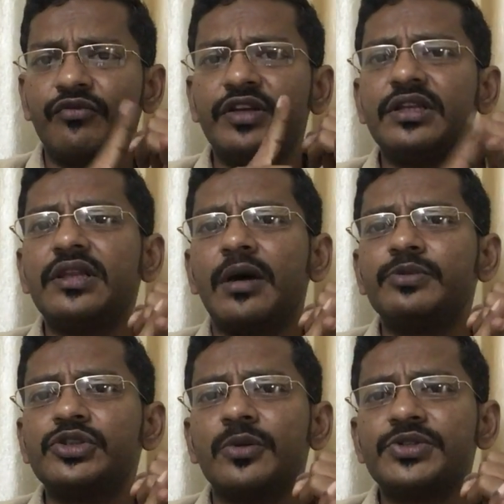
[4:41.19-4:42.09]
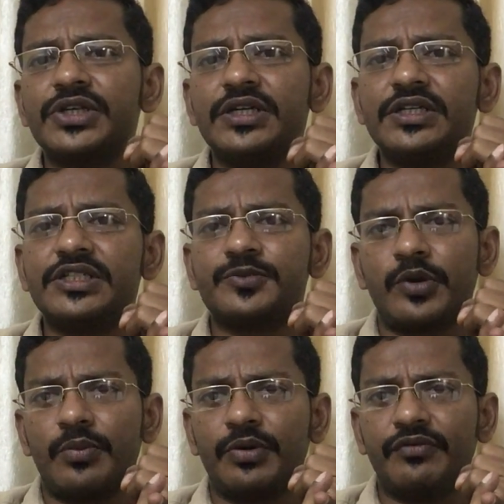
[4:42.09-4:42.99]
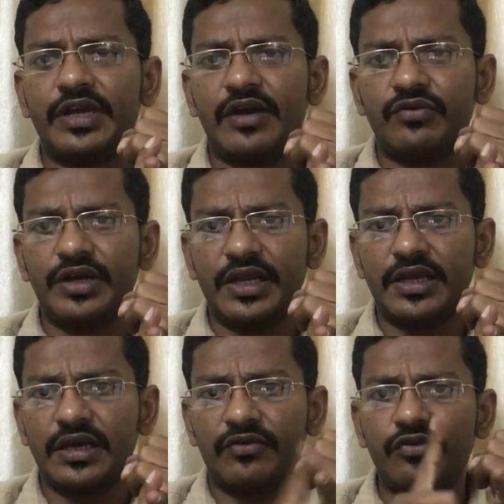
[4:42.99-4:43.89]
whether the absorption is proper, we have to take care.